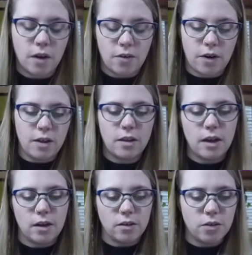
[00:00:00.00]
All right,
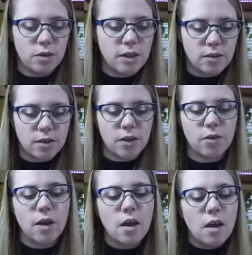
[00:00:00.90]
that'll do it.
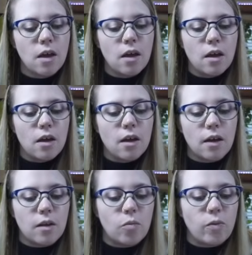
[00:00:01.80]
So
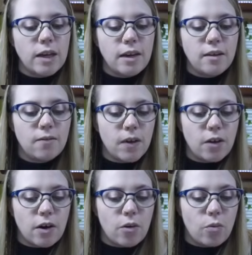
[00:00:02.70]
we need to
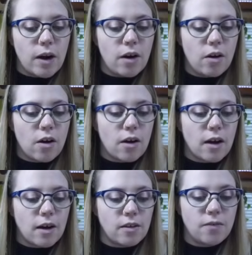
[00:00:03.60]
figure out where our
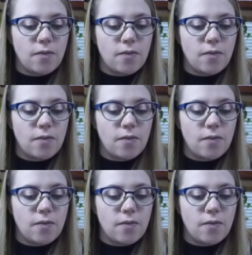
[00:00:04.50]
eyes